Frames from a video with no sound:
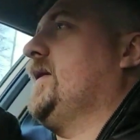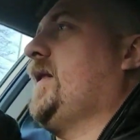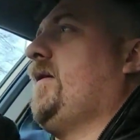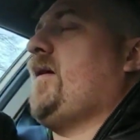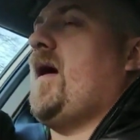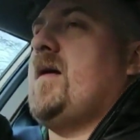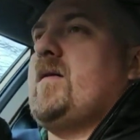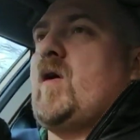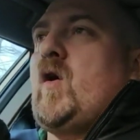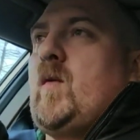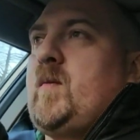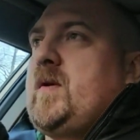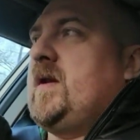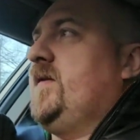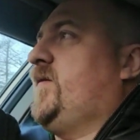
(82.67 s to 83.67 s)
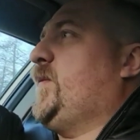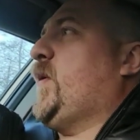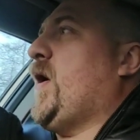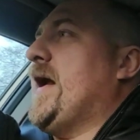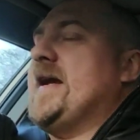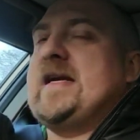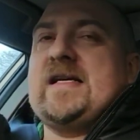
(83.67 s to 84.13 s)
There are a couple of
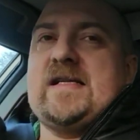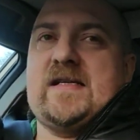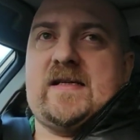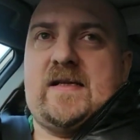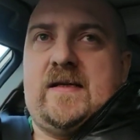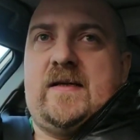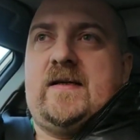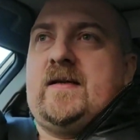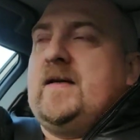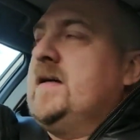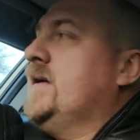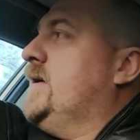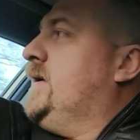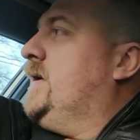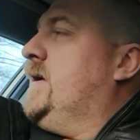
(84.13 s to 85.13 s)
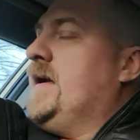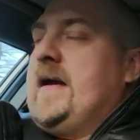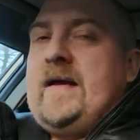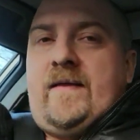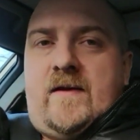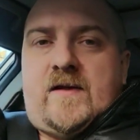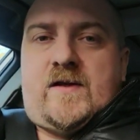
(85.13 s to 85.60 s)
breaks
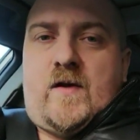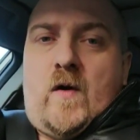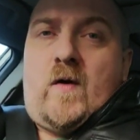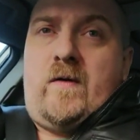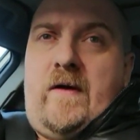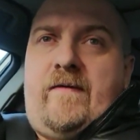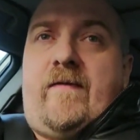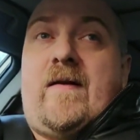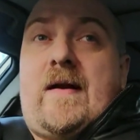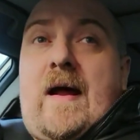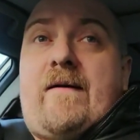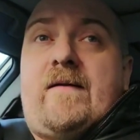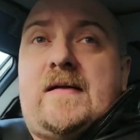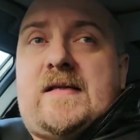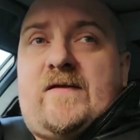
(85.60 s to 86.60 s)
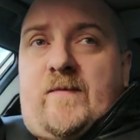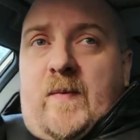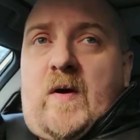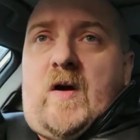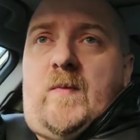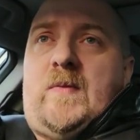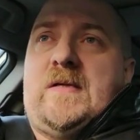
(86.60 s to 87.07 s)
in the story for narrative
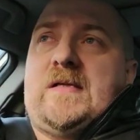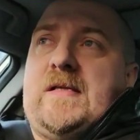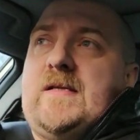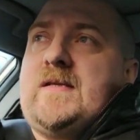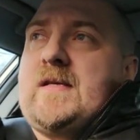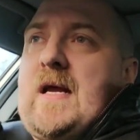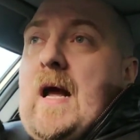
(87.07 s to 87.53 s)
purposes.